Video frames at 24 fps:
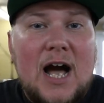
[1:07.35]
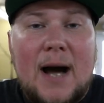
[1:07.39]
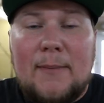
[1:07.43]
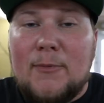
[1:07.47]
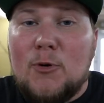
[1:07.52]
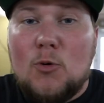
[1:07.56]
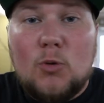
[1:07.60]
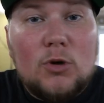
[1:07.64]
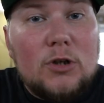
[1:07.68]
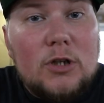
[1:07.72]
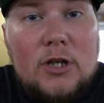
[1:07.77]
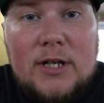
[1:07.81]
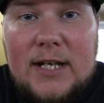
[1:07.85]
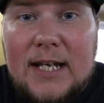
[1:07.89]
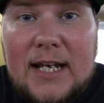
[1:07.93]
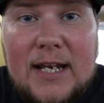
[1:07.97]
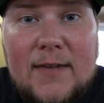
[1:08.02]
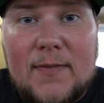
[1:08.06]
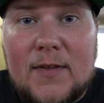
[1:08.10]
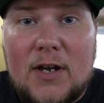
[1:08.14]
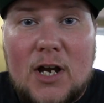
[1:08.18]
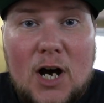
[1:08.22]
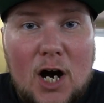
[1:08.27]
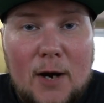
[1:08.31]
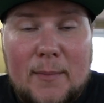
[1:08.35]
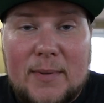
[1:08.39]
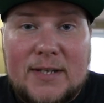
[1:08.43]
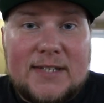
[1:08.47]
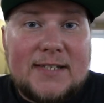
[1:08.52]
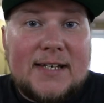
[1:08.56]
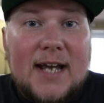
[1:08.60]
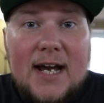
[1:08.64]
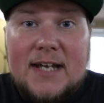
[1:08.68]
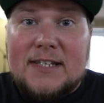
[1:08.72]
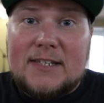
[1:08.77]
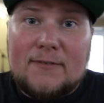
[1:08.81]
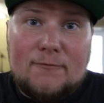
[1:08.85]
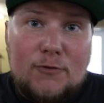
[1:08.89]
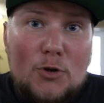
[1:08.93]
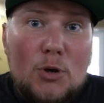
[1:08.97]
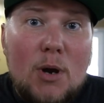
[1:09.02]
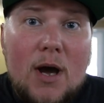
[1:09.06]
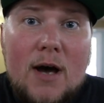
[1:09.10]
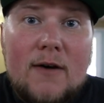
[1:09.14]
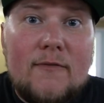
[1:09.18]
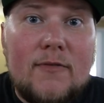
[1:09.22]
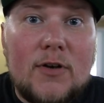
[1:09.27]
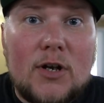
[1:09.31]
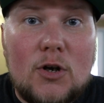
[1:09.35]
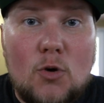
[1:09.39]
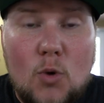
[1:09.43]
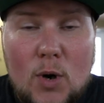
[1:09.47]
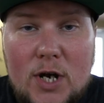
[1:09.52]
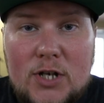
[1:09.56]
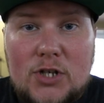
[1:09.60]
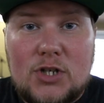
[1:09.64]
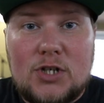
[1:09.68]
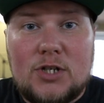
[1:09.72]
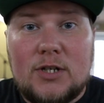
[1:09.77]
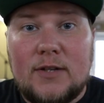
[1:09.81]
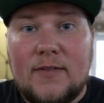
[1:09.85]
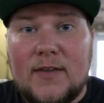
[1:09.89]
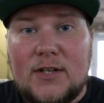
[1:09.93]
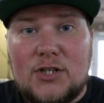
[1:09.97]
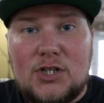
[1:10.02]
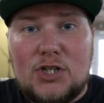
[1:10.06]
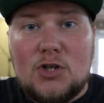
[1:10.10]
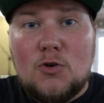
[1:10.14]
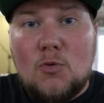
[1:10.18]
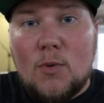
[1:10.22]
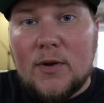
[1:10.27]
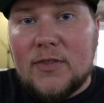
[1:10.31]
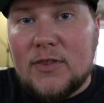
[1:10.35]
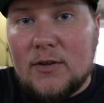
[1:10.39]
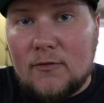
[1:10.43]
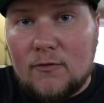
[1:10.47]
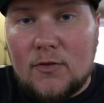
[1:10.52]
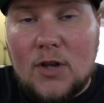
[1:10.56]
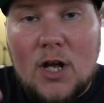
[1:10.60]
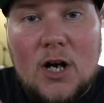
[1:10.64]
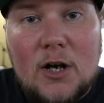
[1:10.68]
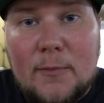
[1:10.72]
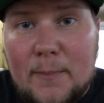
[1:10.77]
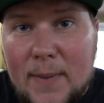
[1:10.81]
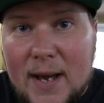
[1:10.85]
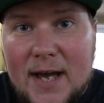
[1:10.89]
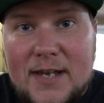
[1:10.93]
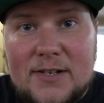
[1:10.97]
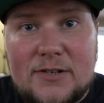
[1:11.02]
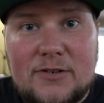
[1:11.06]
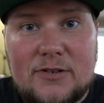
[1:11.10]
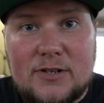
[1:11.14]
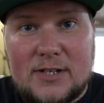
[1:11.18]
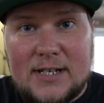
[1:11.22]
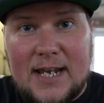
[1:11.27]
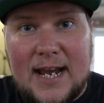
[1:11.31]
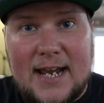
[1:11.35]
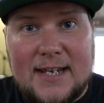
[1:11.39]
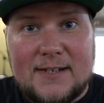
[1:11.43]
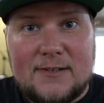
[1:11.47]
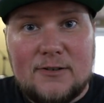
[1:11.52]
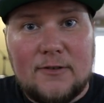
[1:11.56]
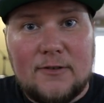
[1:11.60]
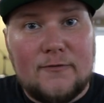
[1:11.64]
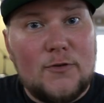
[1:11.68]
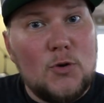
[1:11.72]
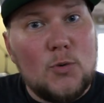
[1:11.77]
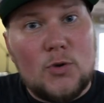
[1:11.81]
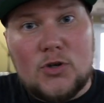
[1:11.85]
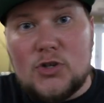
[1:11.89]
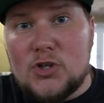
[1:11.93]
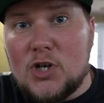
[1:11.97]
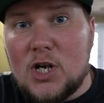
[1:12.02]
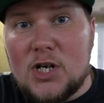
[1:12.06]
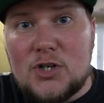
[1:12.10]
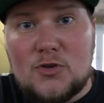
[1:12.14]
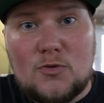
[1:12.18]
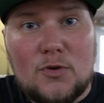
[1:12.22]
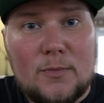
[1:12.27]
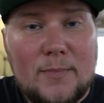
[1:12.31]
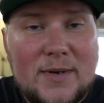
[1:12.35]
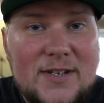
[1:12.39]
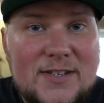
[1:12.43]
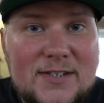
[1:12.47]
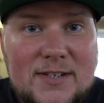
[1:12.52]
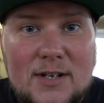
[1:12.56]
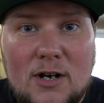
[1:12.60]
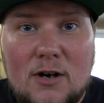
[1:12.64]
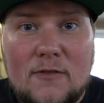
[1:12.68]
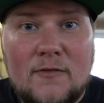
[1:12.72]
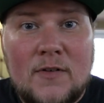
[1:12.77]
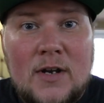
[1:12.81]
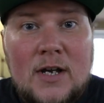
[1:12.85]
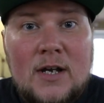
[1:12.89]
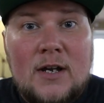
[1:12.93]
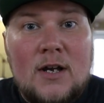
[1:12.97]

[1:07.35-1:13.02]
I mean, we're looking in the comments. Guys, if you have a question that you want the Vlog Pastors to answer, if you want Joshua and myself,